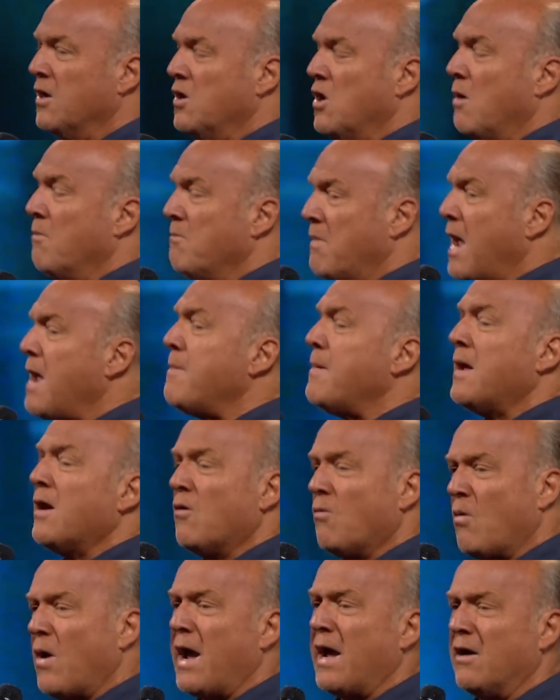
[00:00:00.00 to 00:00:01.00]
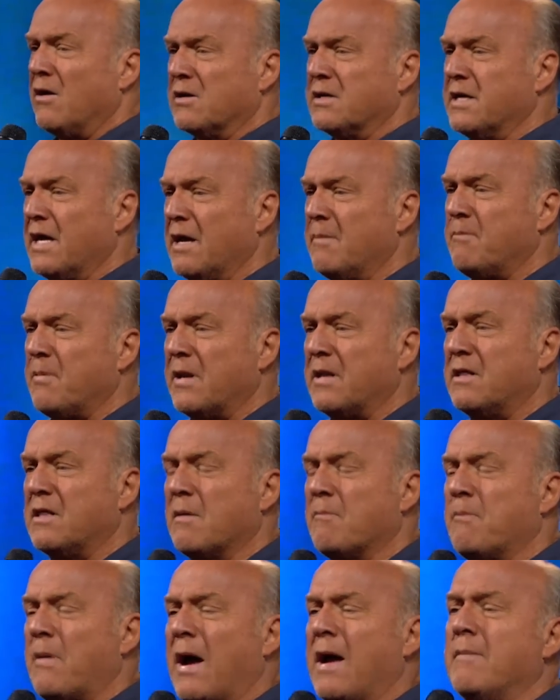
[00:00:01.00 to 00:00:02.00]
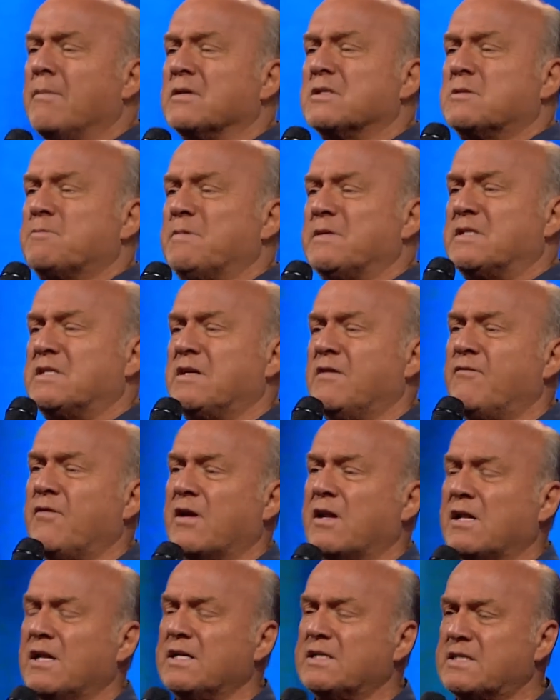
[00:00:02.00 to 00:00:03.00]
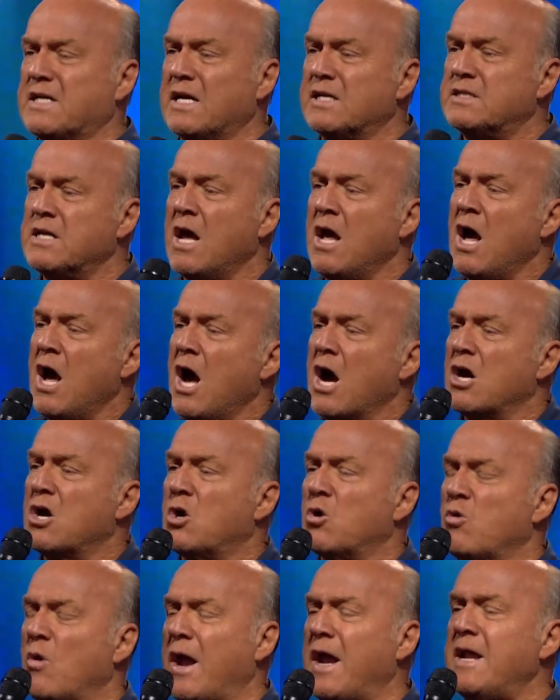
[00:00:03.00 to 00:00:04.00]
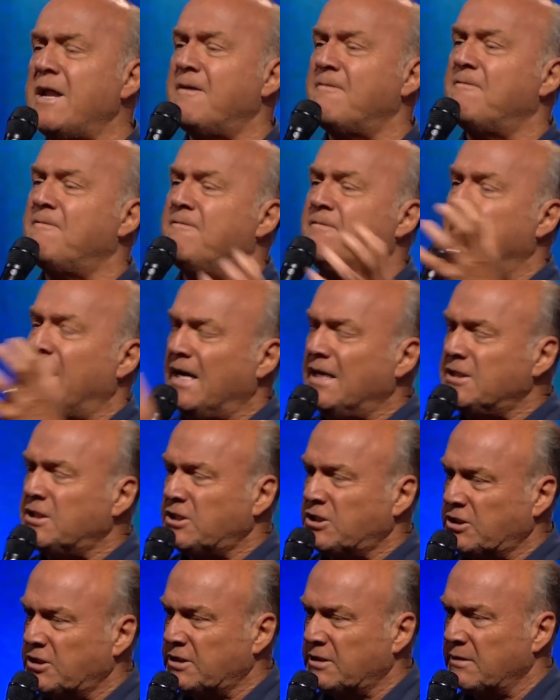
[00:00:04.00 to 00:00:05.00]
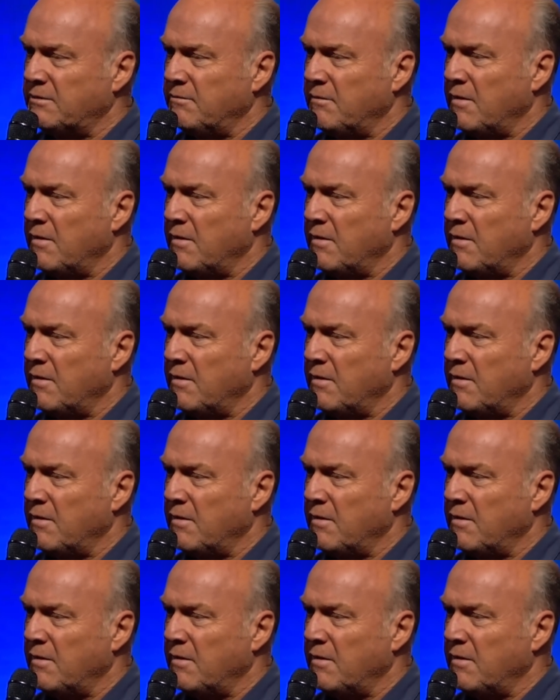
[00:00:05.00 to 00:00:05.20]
Now, maybe a whale did, but the Bible specifically says a great fish,